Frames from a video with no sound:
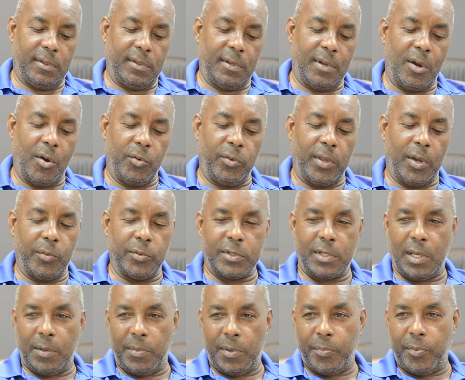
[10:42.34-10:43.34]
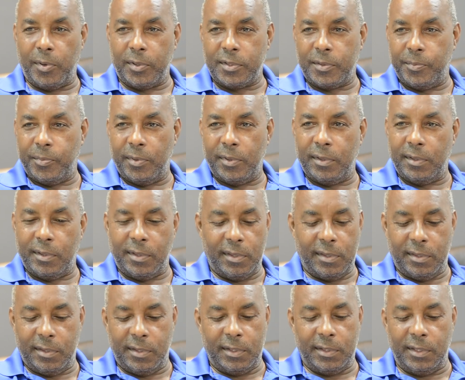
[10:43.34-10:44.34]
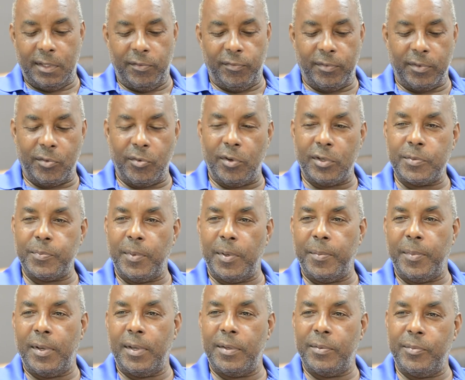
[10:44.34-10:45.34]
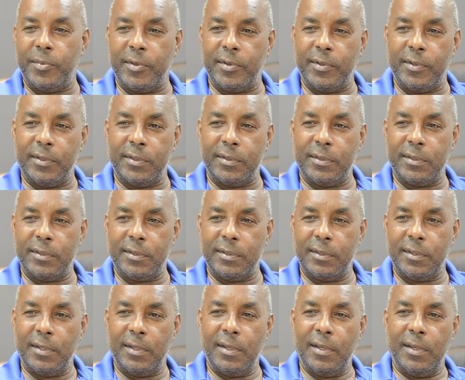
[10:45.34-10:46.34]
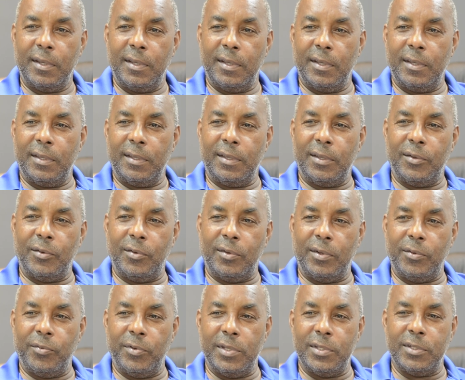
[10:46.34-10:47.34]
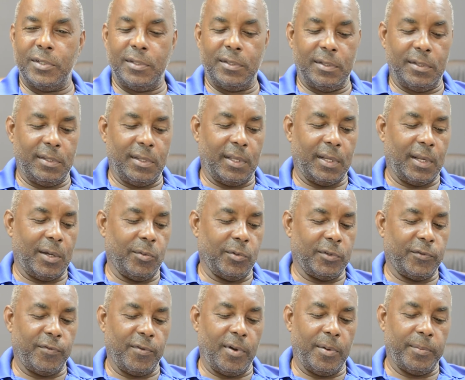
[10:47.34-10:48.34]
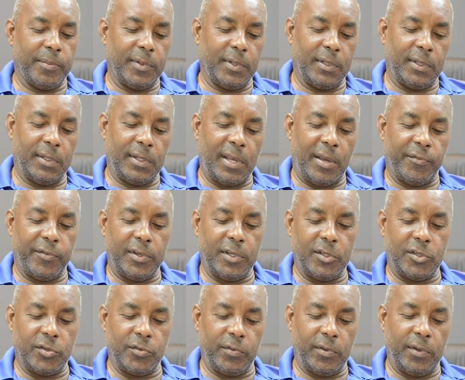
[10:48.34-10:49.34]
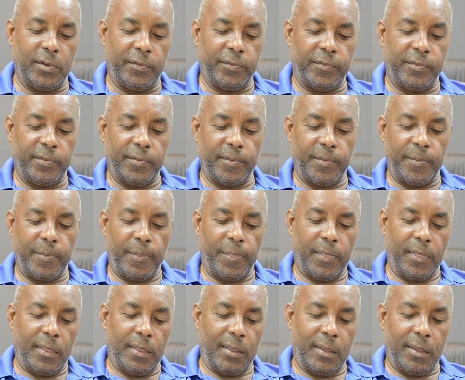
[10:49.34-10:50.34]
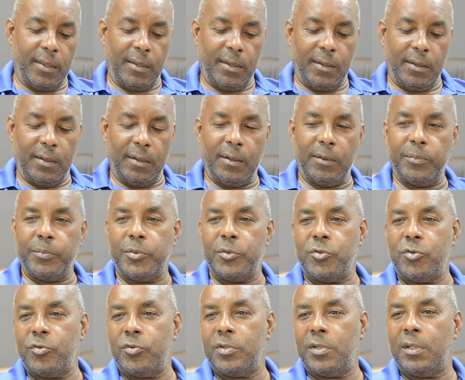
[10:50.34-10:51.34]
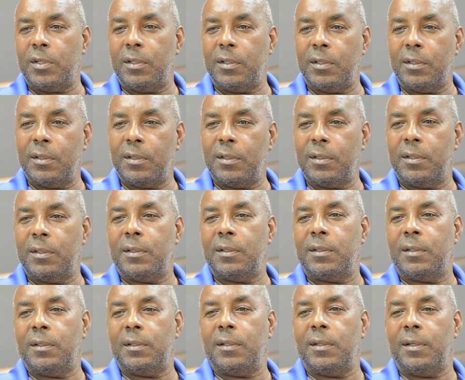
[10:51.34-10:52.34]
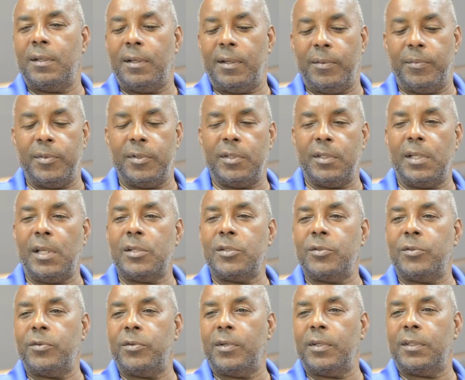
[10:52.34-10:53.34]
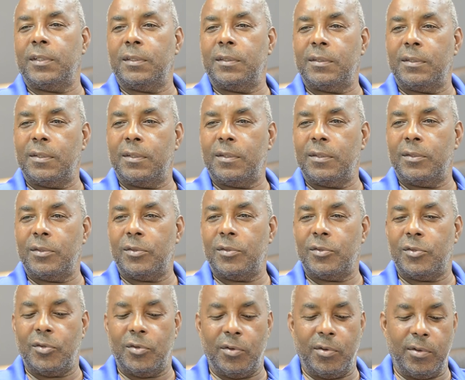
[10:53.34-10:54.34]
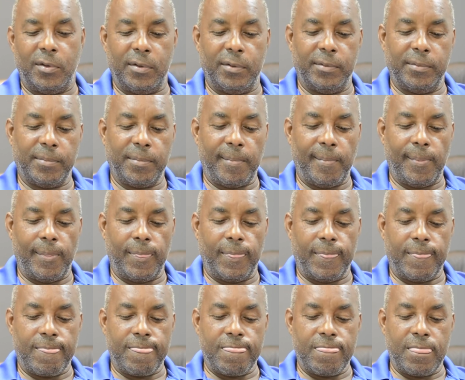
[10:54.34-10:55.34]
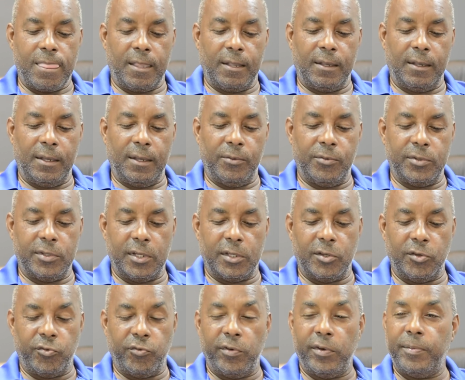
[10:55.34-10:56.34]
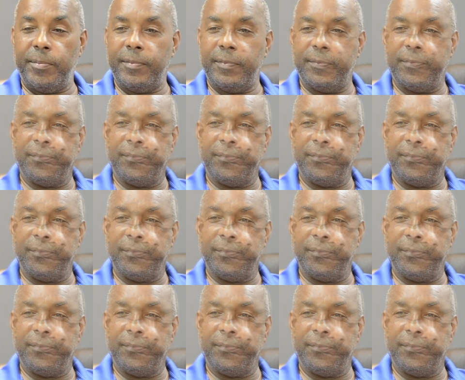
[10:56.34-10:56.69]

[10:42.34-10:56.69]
how that was going to be possible didn't even cross my mind because, you know, the region that I was from didn't have a history of producing um, international cricketers. So it was just a dream.